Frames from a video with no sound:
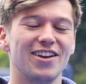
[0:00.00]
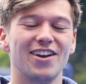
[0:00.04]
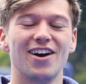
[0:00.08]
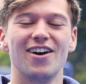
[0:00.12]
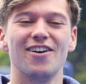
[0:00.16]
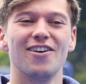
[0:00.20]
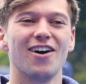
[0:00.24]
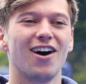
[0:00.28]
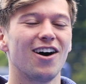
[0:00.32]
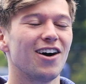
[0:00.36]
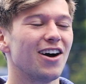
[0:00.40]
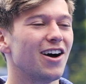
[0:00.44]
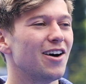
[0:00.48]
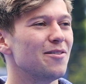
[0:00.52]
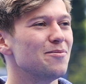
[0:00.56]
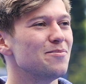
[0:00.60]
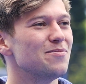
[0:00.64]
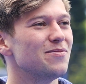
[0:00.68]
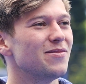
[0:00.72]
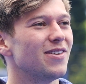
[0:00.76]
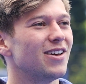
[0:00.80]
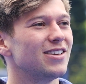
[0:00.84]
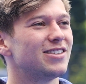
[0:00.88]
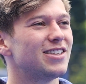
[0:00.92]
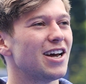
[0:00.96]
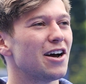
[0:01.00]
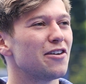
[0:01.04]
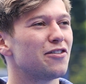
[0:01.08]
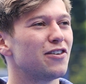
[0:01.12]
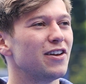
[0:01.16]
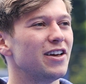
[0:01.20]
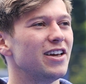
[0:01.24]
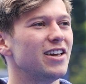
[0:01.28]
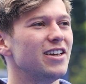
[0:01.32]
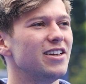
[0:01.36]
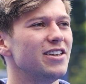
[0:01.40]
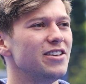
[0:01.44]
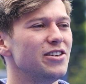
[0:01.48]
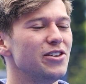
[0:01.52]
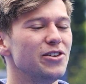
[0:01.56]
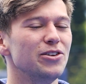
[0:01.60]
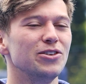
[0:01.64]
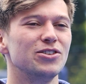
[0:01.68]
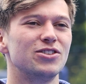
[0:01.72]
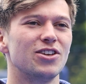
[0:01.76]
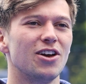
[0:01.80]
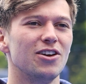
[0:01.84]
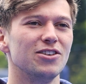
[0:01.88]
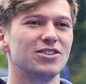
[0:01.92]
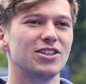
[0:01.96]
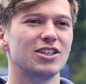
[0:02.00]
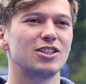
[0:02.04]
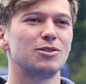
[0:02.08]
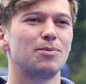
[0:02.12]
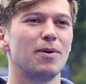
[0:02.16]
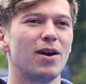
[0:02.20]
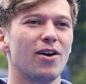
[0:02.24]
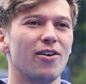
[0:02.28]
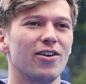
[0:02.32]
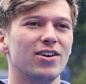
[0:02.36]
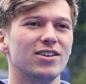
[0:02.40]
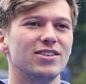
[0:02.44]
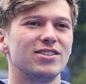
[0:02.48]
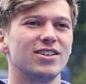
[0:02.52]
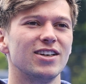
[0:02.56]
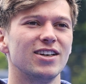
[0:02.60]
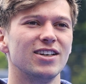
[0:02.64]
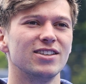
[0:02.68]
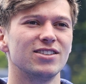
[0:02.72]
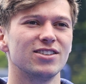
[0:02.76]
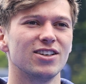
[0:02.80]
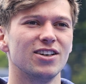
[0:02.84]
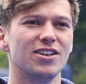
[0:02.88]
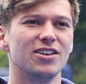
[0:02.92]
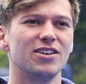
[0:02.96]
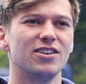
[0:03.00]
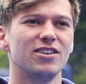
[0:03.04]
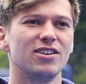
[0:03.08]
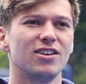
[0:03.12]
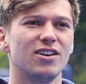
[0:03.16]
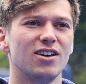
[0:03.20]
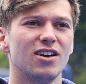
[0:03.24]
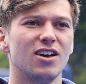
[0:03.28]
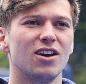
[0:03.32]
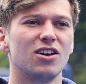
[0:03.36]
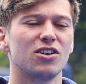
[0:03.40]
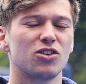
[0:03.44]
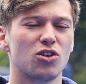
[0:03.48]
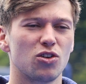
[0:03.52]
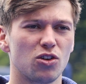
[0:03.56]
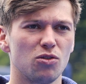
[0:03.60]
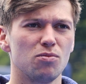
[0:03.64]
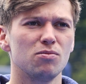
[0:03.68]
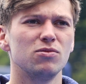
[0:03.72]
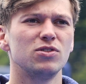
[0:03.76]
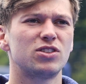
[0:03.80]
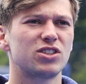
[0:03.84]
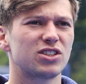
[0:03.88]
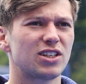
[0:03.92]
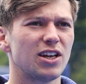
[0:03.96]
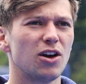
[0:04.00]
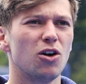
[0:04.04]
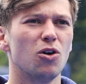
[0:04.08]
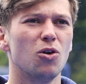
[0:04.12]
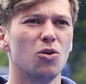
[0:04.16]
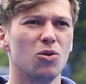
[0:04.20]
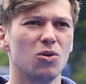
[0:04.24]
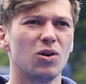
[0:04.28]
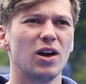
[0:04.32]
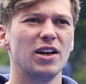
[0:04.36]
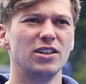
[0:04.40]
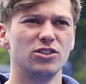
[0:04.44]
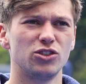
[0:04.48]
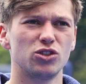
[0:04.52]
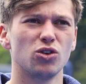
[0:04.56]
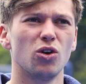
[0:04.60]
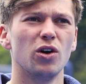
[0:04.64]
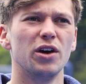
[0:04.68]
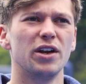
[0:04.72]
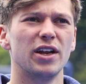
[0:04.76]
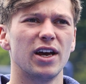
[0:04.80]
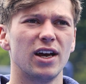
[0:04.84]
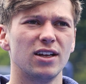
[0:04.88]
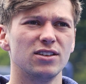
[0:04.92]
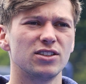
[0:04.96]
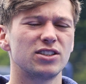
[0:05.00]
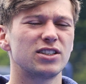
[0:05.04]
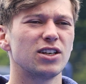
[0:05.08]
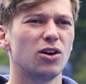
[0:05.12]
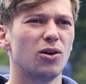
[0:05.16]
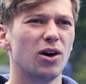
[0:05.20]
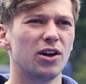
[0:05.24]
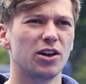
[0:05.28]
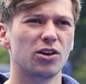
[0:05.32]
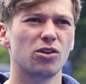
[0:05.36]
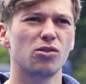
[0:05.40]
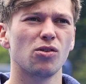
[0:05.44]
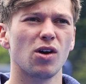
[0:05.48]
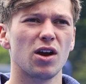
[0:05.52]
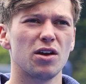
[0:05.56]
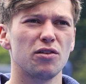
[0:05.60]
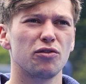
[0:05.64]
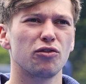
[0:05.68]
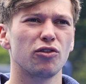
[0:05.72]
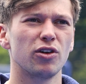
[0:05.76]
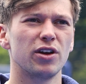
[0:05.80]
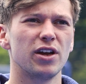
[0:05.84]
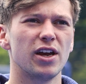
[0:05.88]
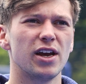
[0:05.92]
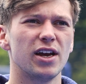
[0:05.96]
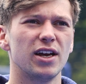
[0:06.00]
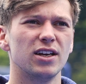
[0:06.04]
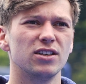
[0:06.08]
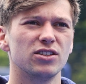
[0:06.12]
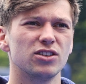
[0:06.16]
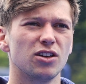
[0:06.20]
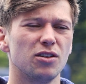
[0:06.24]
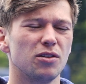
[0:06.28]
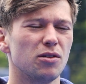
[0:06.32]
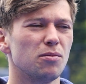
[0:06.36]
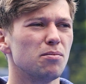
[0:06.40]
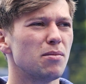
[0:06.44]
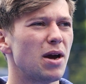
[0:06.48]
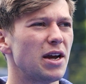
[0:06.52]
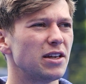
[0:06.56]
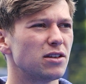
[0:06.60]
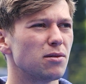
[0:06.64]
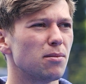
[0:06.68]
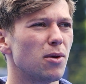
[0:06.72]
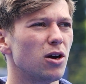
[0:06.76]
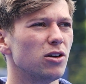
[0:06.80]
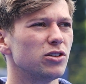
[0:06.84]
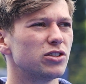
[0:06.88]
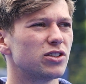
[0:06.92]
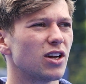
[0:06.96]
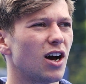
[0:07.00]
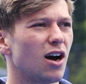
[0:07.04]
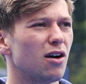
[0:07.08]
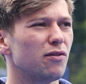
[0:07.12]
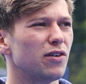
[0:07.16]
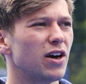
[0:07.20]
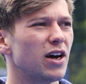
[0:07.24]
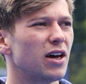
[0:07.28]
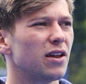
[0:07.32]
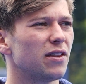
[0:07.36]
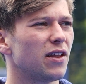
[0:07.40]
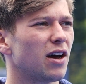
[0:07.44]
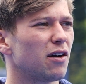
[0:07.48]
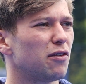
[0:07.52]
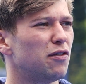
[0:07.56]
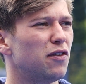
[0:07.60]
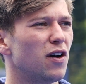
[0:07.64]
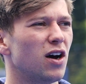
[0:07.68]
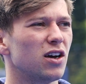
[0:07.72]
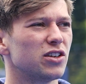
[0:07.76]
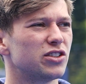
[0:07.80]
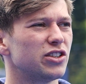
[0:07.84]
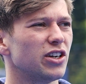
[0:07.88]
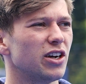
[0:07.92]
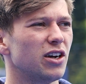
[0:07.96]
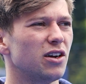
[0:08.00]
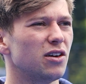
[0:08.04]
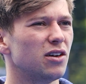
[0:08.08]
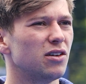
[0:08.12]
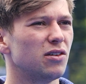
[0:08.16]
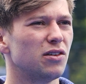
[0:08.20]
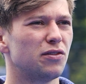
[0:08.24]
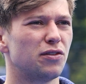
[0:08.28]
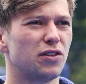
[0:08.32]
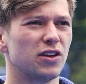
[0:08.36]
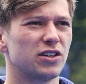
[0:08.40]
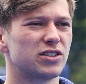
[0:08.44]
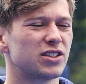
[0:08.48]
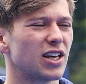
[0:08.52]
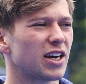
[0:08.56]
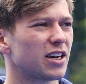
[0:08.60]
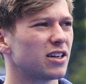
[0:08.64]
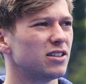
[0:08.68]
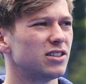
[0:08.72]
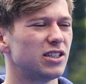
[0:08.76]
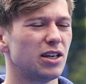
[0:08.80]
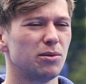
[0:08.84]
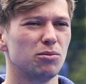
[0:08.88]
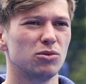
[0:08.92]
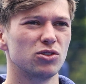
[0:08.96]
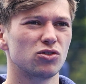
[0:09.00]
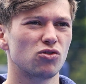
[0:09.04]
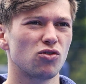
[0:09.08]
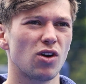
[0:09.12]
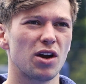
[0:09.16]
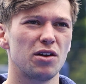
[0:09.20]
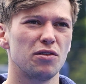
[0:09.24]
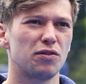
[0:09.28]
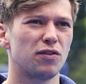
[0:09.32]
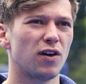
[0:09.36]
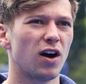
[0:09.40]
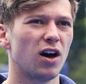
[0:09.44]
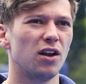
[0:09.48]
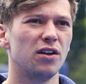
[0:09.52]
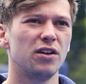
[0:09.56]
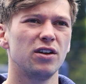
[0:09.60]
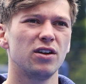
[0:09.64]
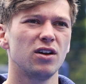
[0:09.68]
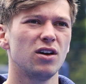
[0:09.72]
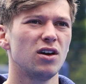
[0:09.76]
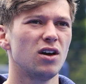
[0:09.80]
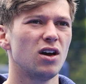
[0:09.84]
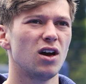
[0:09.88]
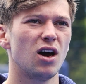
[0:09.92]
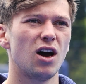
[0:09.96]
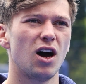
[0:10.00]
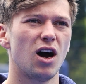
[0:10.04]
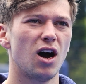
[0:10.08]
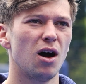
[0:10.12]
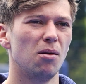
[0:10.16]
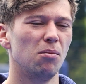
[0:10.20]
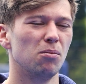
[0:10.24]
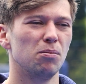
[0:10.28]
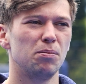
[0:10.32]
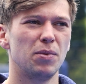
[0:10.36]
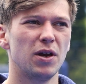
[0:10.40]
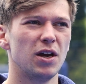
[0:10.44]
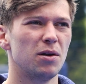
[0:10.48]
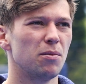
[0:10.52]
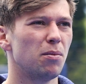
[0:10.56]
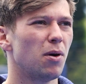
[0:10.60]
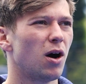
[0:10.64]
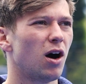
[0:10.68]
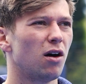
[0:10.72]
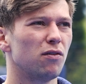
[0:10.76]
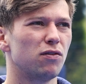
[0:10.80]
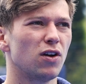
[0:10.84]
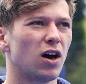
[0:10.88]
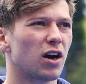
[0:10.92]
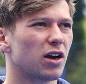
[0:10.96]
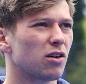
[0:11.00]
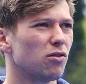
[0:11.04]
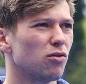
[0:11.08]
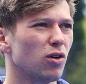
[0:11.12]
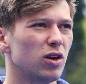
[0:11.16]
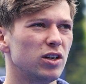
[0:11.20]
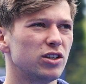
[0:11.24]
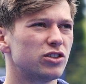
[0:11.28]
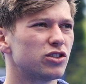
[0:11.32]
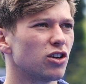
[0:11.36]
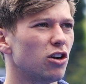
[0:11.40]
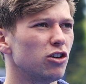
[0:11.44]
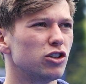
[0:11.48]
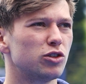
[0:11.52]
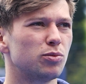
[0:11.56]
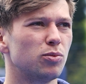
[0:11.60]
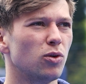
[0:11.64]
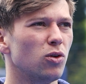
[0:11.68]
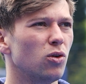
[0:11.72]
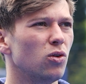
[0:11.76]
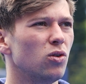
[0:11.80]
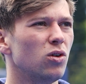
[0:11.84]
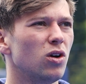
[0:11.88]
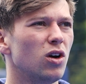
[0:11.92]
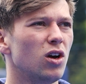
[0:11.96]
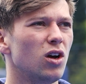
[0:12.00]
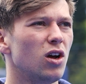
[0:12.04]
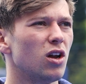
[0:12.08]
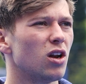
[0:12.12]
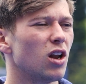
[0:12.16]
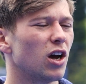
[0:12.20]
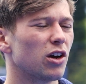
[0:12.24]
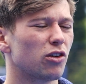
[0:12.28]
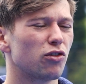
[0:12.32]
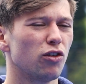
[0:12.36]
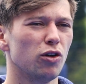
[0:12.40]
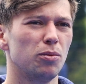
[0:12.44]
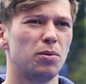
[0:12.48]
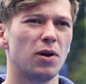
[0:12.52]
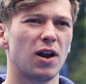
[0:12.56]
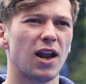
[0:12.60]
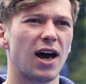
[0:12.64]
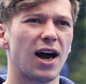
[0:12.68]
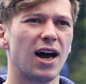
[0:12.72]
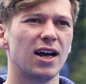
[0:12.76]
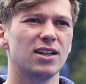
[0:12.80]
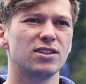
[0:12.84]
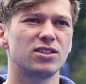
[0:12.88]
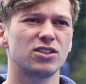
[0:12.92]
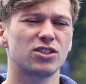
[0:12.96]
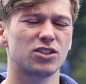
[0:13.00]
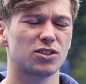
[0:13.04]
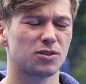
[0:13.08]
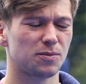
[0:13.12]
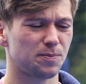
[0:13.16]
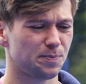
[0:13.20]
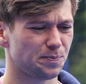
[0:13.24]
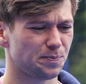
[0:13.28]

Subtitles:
you know, I definitely used those experiences and still enjoyed it and still had a great 3 years and made the most out of it. That first year for the second team was great fun, being part of like a really sociable group of lads.